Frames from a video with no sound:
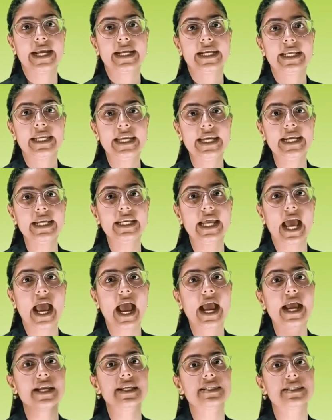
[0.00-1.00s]
Cleaned
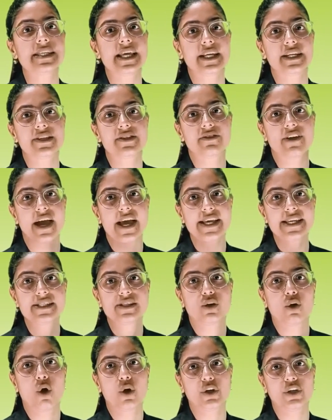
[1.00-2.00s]
and
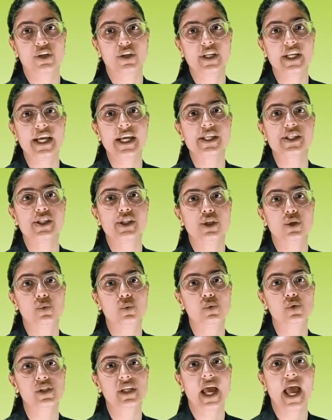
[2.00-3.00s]
sanitized cotton is
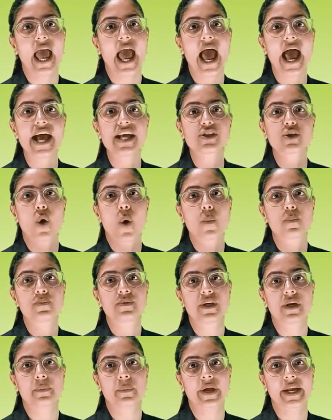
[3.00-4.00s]
used as
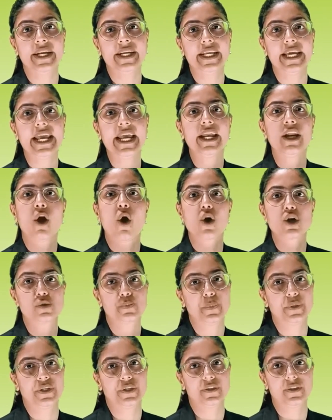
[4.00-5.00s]
absorbent in
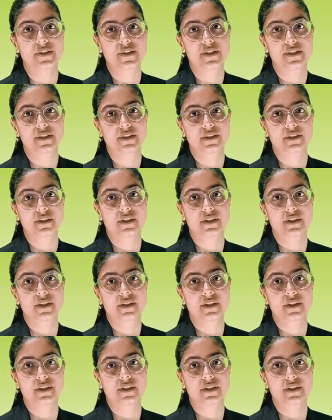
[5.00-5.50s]
hospitals.